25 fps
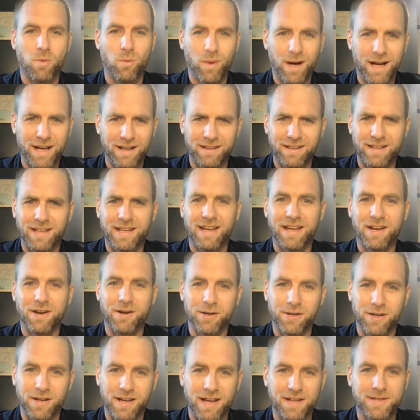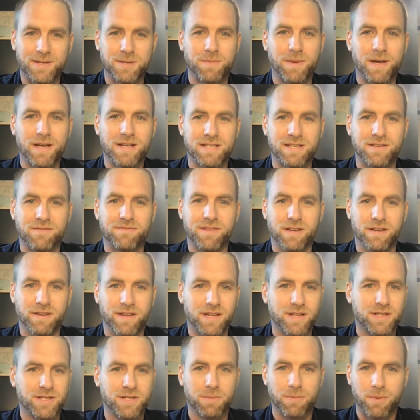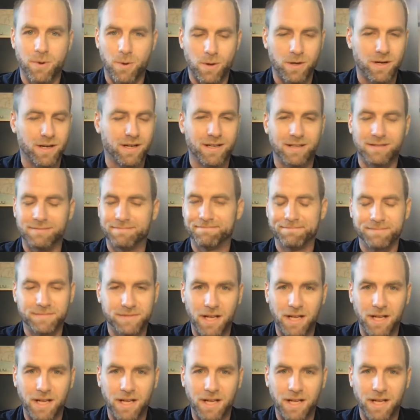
well and in a good headspace and feeling supported and